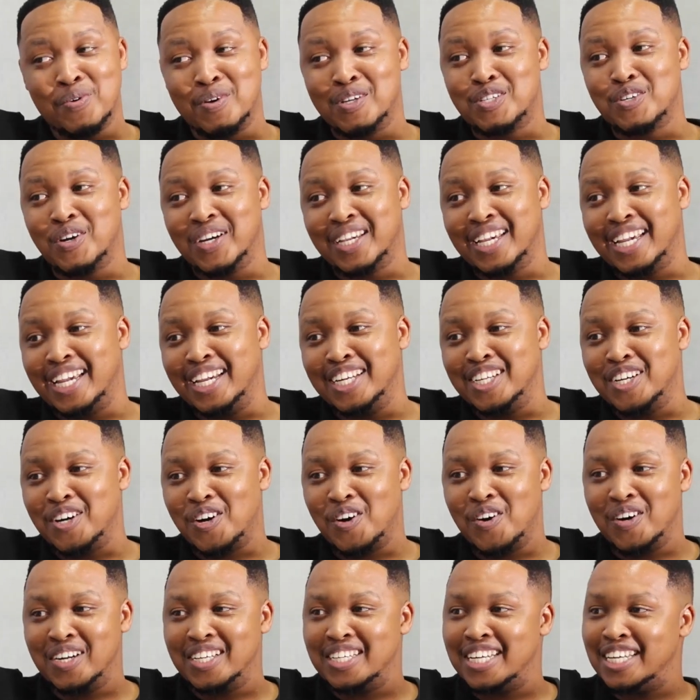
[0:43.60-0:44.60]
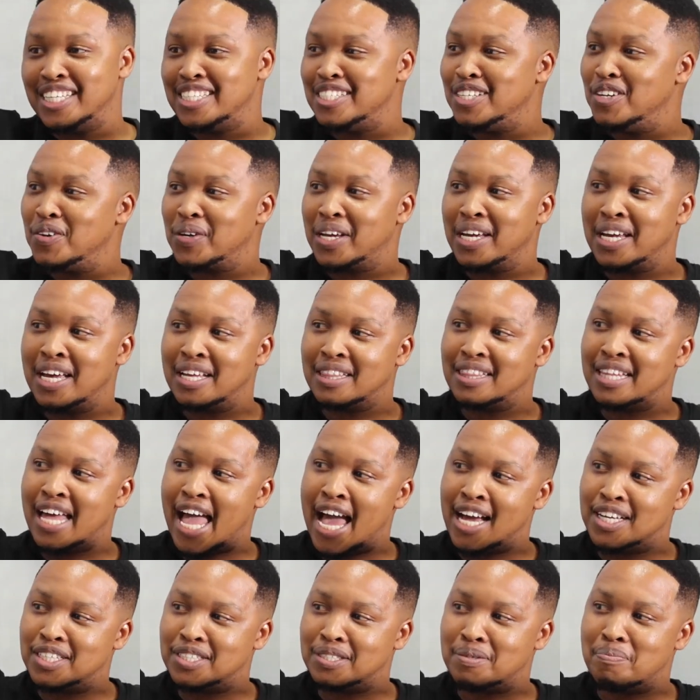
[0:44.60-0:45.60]
We were talking earlier on and looking at
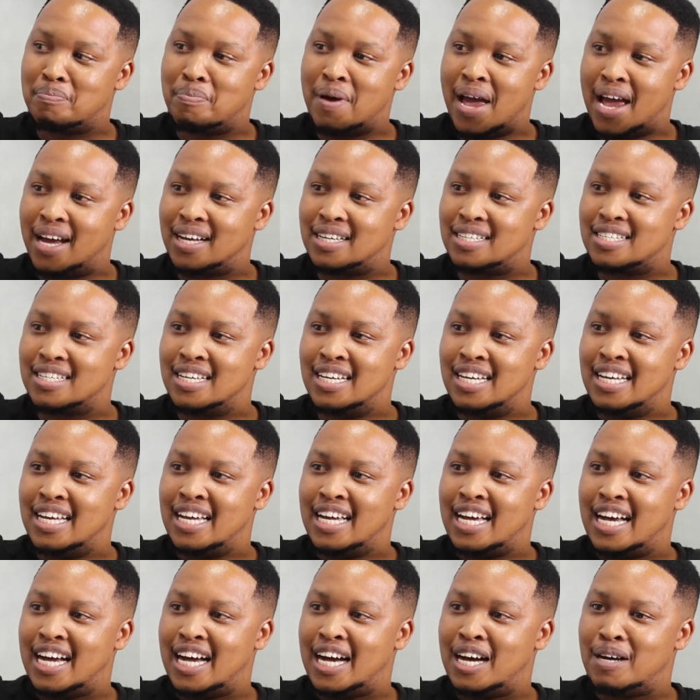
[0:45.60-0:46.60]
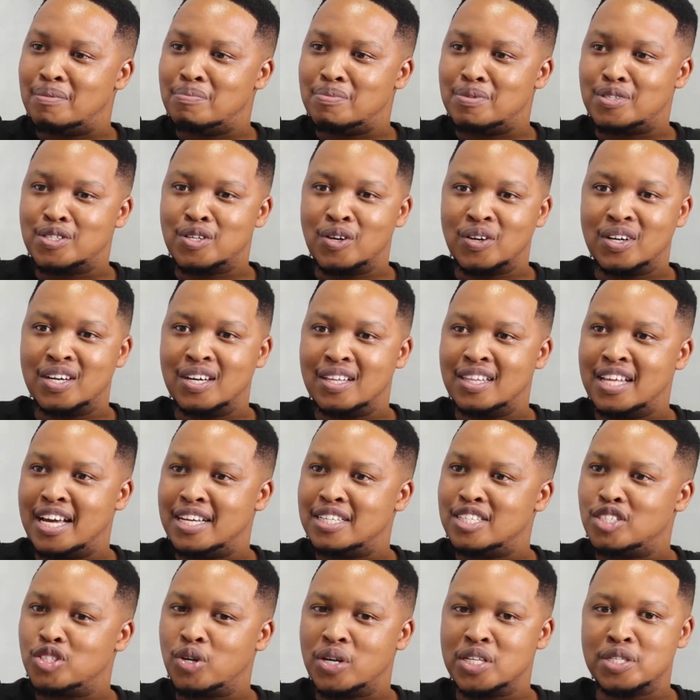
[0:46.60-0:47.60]
the action-packed soccer
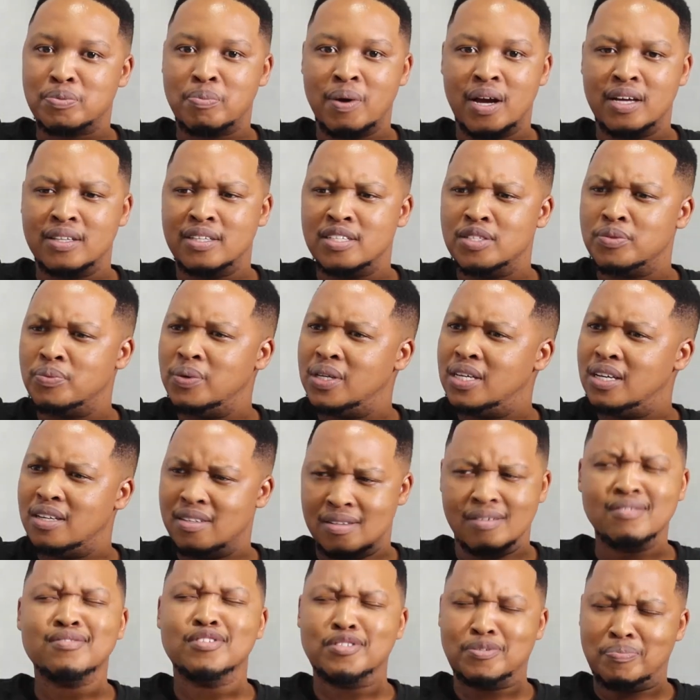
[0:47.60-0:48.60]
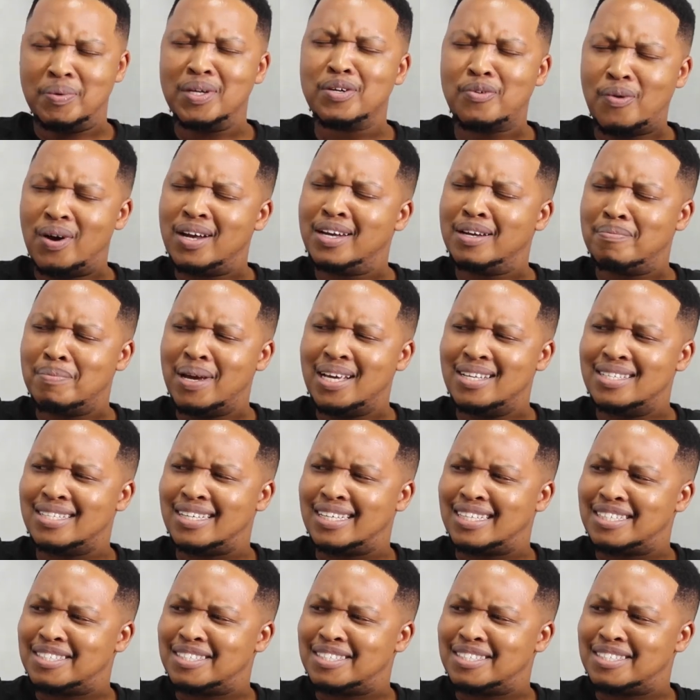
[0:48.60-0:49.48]
that transpired this weekend. It's been quite amazing.